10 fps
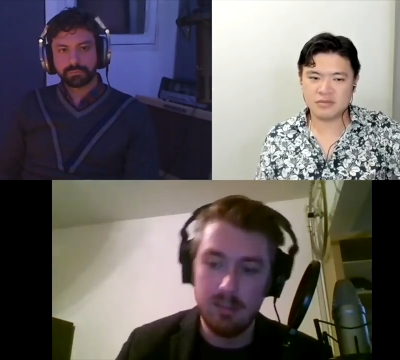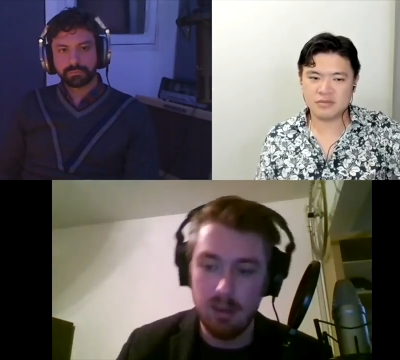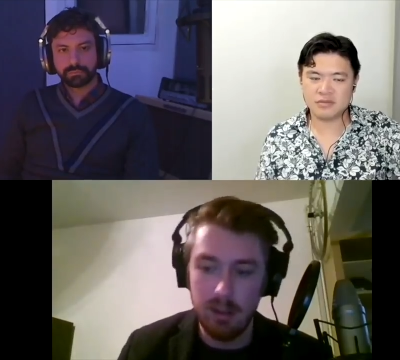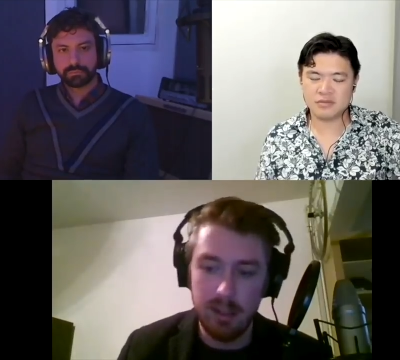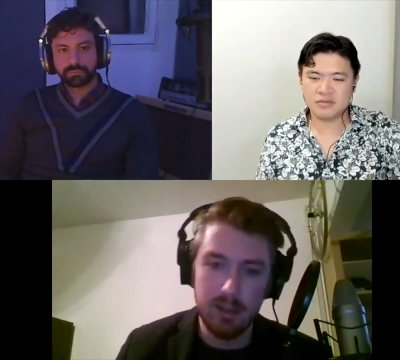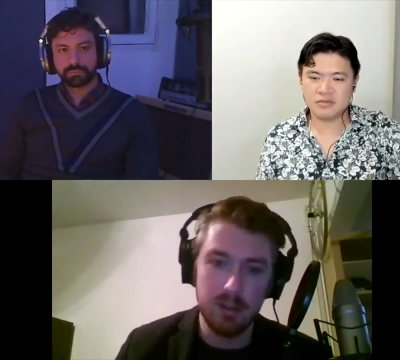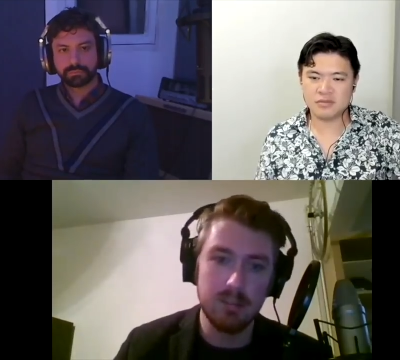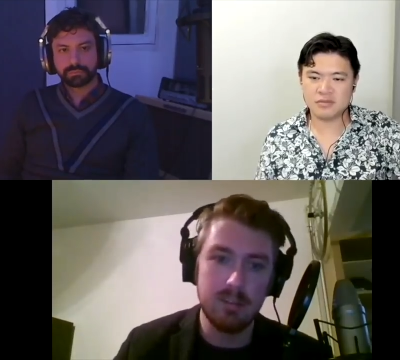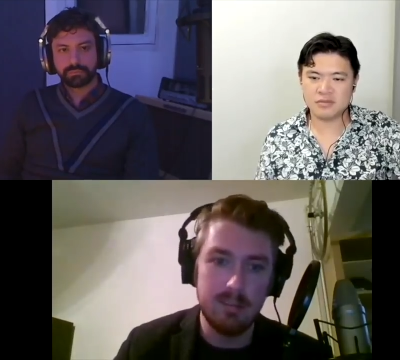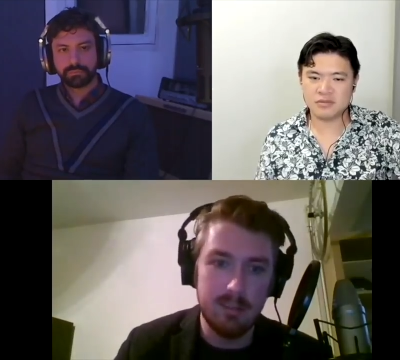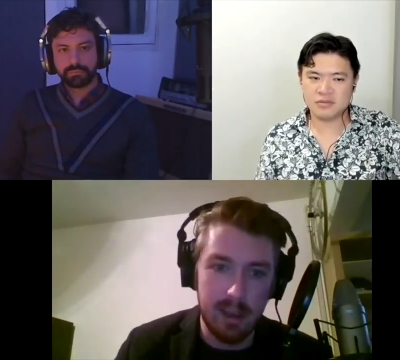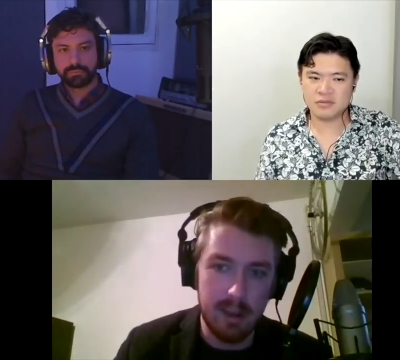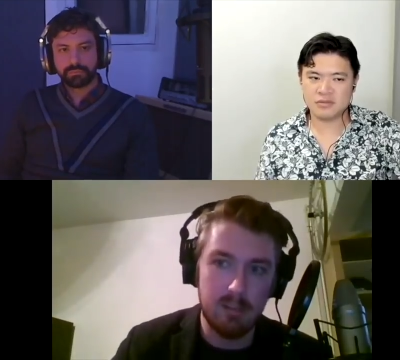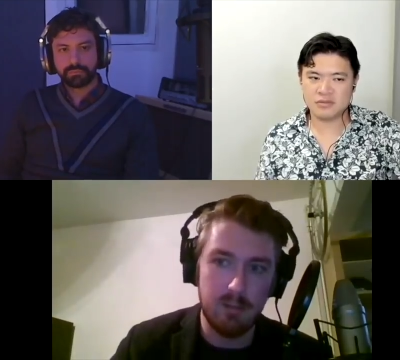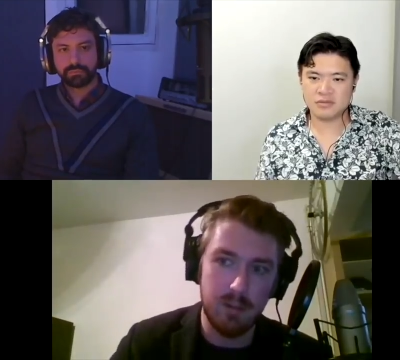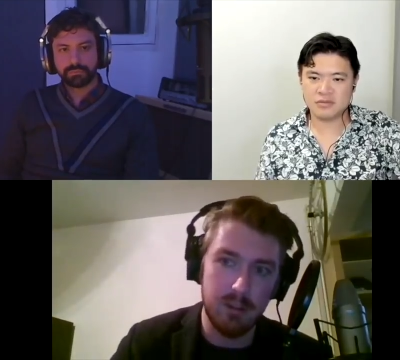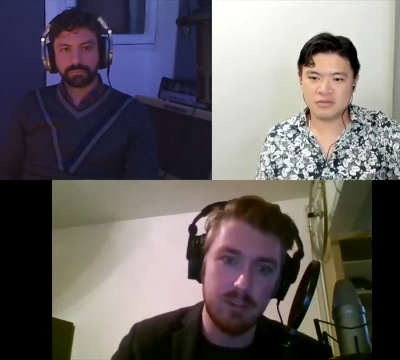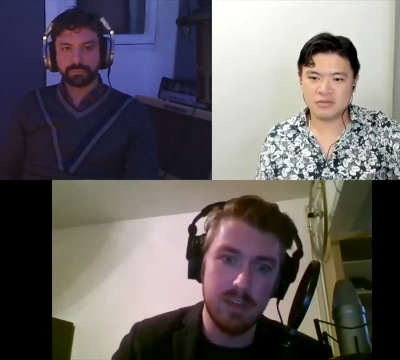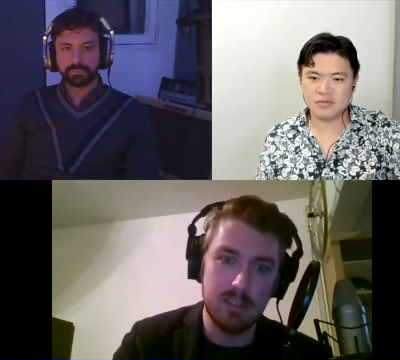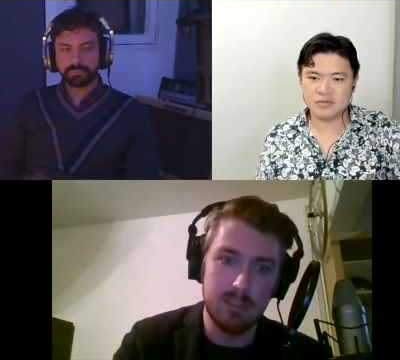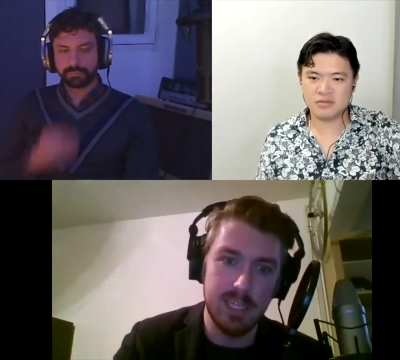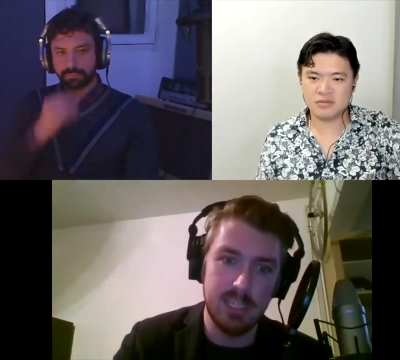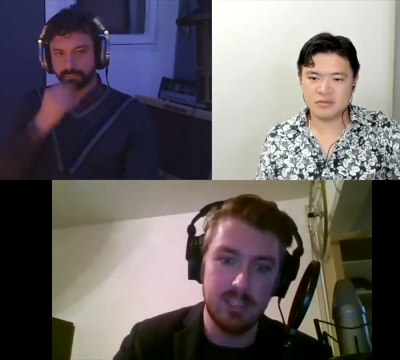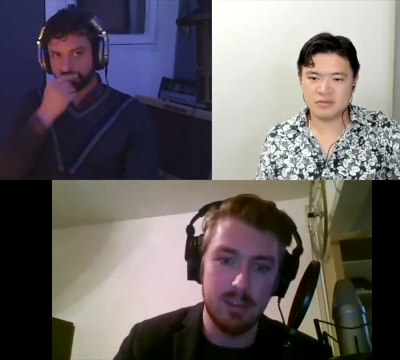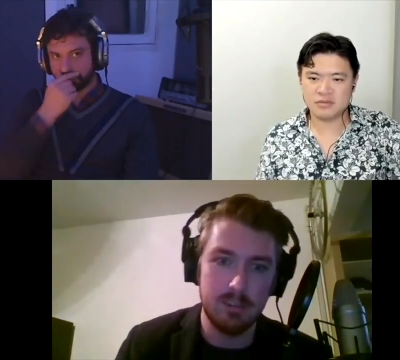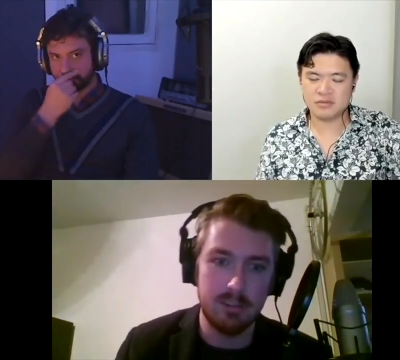Speaker 1: legal, to tech, to fundraising, to issuance, really